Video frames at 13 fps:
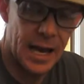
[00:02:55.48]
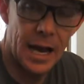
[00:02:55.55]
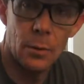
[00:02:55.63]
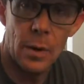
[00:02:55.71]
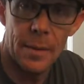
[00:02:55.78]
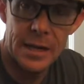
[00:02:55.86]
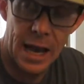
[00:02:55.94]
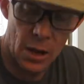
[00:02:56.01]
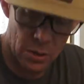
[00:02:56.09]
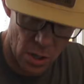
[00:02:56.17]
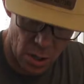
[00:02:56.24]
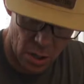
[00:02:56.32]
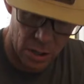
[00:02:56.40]
rubbing
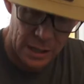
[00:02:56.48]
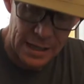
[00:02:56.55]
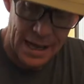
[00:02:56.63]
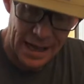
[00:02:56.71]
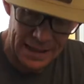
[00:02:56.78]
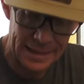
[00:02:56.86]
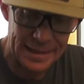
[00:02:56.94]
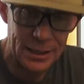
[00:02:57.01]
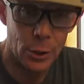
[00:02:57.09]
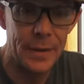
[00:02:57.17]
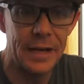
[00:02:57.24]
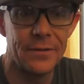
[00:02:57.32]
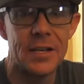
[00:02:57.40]
alcohol a little
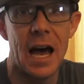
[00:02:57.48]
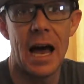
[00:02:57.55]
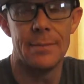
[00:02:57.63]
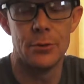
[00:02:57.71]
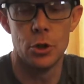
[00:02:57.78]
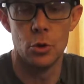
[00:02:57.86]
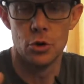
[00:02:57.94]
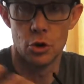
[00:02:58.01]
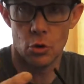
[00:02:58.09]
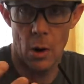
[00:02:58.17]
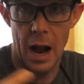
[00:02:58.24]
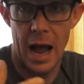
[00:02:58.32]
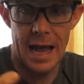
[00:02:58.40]
bit of time to
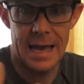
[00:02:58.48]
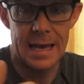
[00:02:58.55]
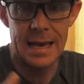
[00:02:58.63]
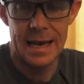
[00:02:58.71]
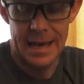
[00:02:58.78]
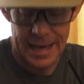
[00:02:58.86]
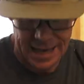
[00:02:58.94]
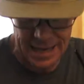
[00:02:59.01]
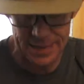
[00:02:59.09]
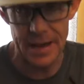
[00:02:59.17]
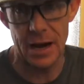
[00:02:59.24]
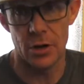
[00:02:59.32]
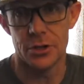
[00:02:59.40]
dry in
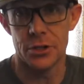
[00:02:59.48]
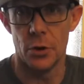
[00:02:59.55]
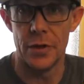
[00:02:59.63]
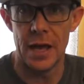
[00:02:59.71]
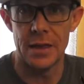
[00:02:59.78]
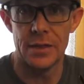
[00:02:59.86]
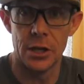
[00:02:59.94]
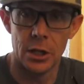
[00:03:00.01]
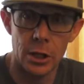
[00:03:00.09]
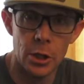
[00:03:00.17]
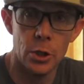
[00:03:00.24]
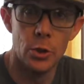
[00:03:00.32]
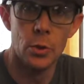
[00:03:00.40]
there so that the
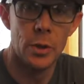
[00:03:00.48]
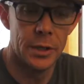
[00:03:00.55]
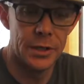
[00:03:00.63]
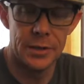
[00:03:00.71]
glue